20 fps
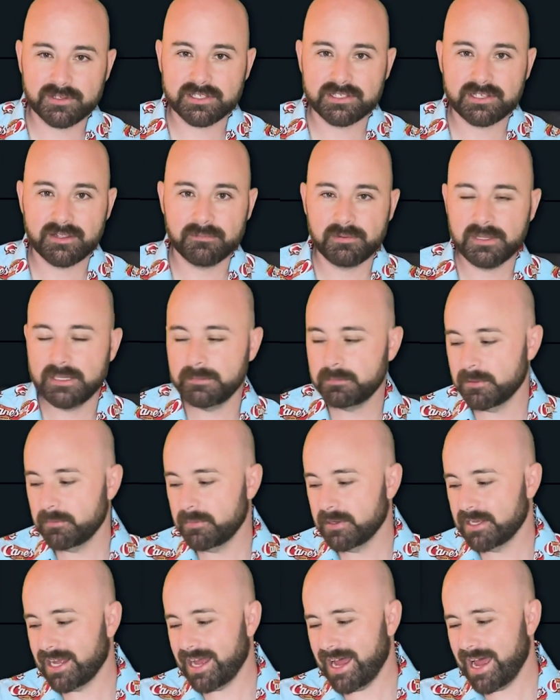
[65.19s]
to some people,
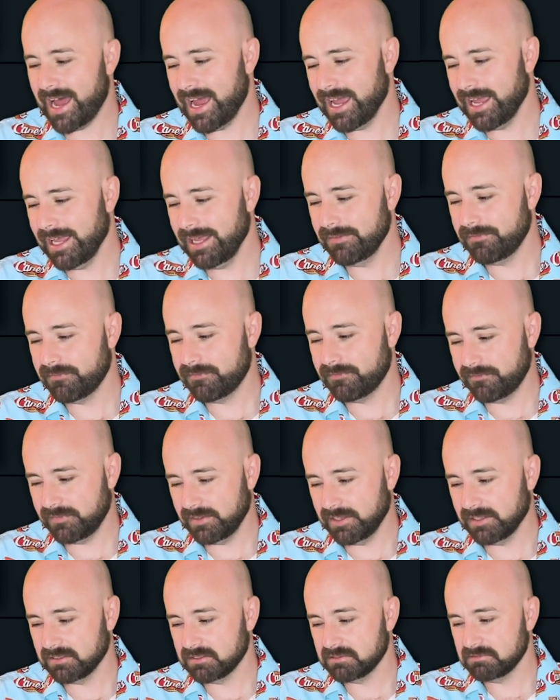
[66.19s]
but I
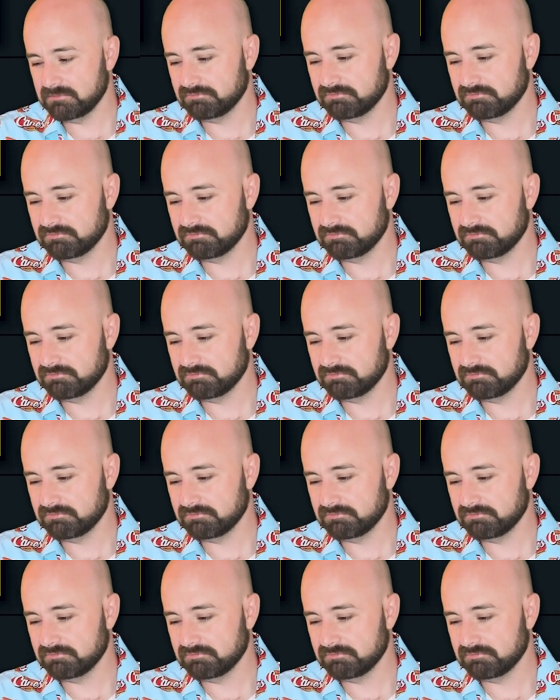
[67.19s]
feel